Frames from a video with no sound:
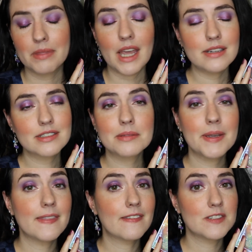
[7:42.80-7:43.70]
That doesn't
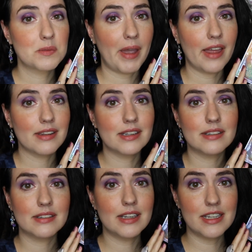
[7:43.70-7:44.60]
mean that this palette
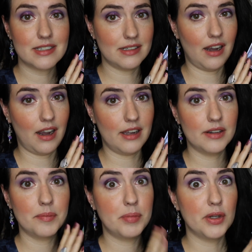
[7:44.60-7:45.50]
is not
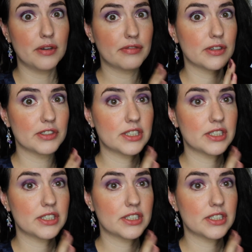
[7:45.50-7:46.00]
beautiful,